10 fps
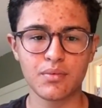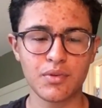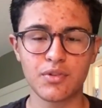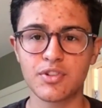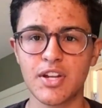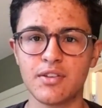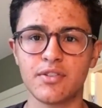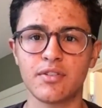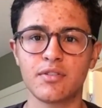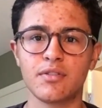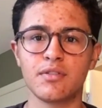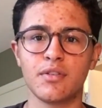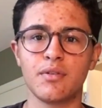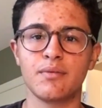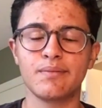your changes,
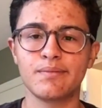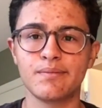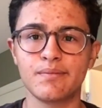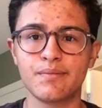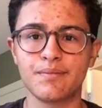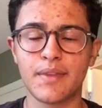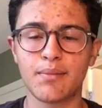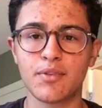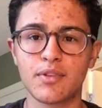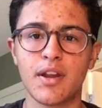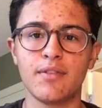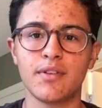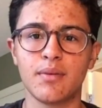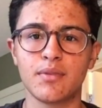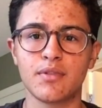so I'm just gonna have to
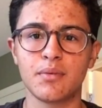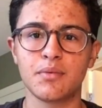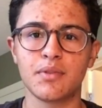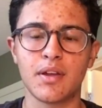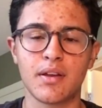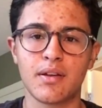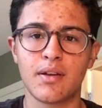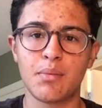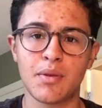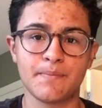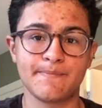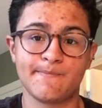come to terms with that. I mean,